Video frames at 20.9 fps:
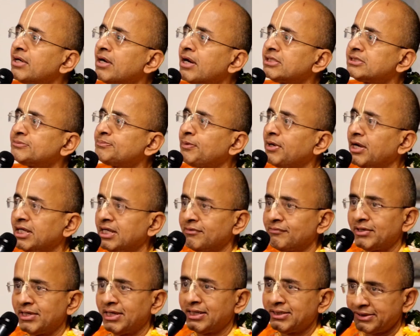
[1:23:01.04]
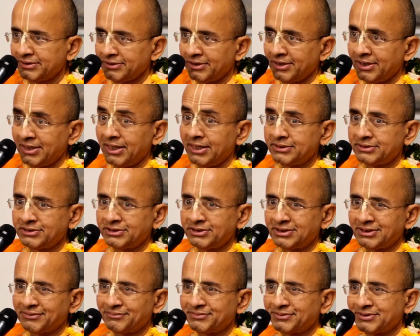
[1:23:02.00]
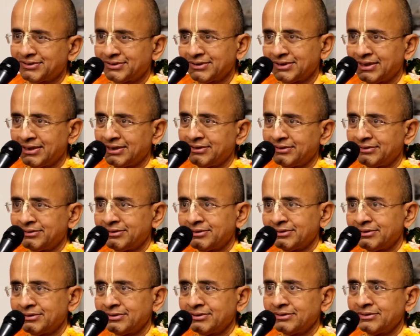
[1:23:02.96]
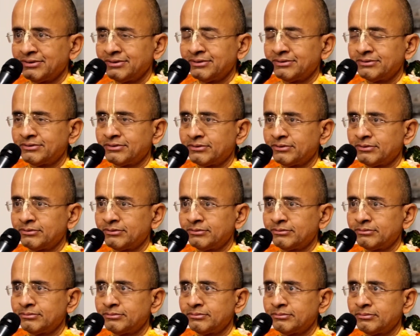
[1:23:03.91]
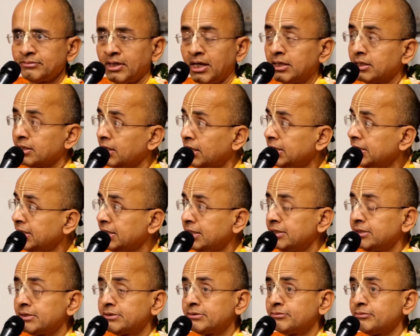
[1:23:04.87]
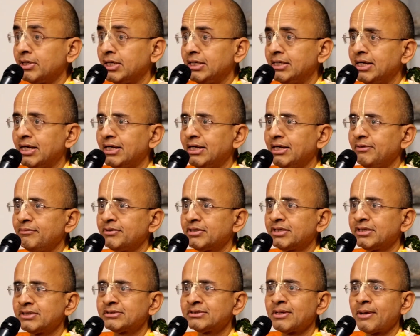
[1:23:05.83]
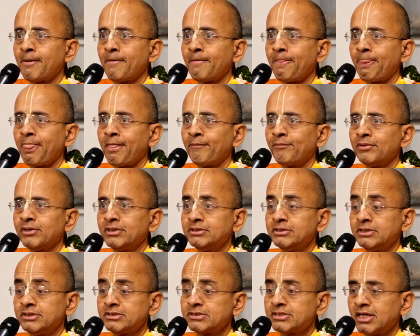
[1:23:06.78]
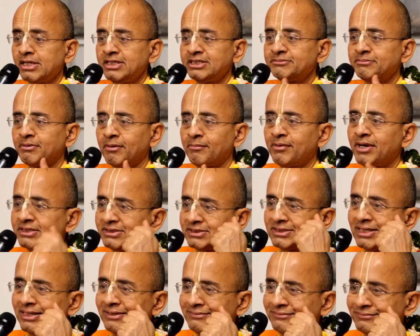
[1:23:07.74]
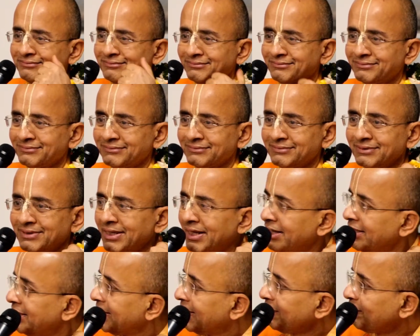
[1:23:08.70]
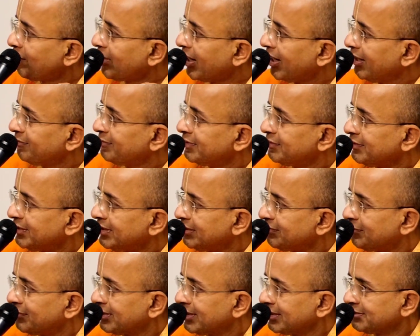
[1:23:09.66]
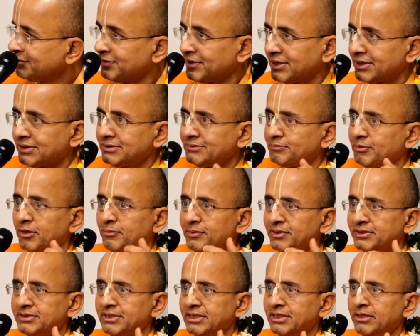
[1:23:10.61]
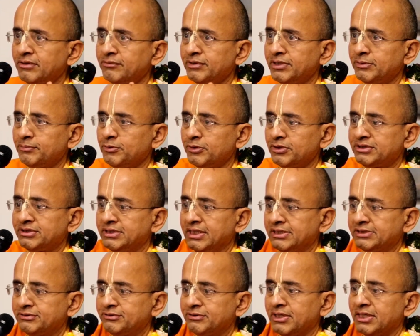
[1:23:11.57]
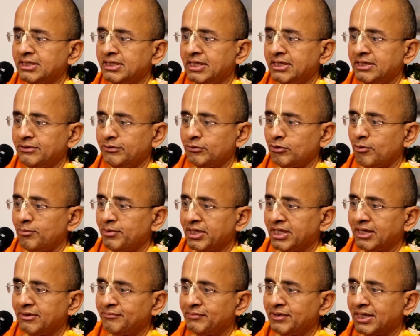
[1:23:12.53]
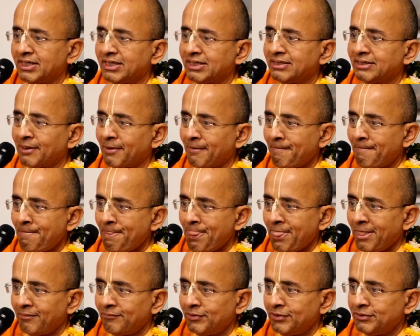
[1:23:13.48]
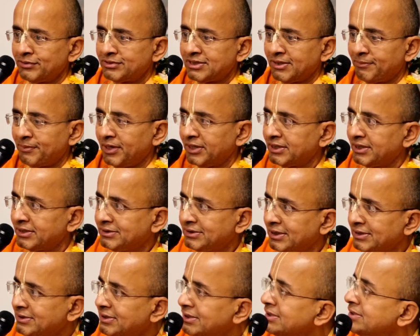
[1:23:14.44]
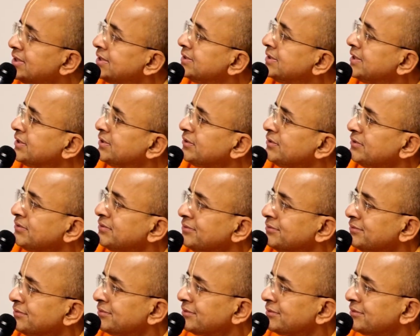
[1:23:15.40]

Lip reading: will not spoil our relationships. So, and Kali is very deadly because this is Kali's Brahmastra, creating quarrel between devotees. Because Prabhupada said, when you put sticks together, nobody can break it. When you separate the sticks, it's easy to